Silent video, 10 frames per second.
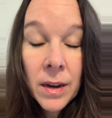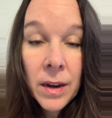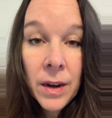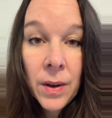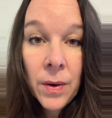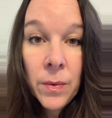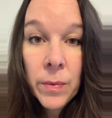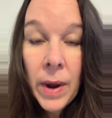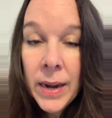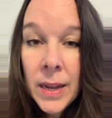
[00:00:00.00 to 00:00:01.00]
You know,
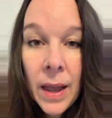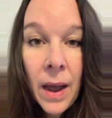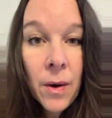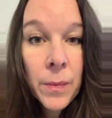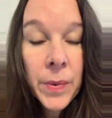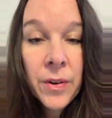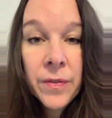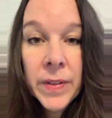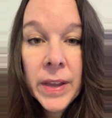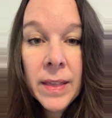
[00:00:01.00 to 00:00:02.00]
write it out
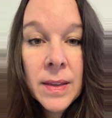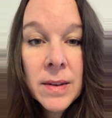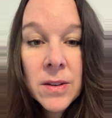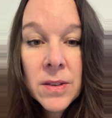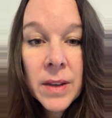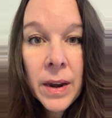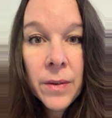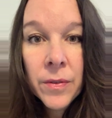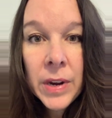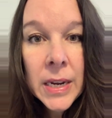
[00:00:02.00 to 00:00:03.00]
beautifully and then just kind
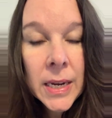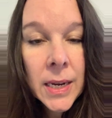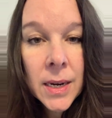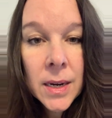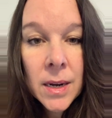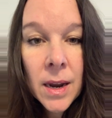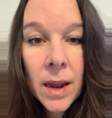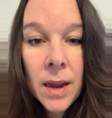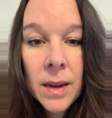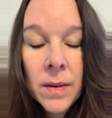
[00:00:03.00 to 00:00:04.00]
of read it.
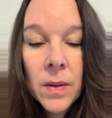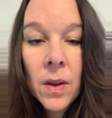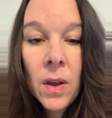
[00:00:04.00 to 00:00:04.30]
And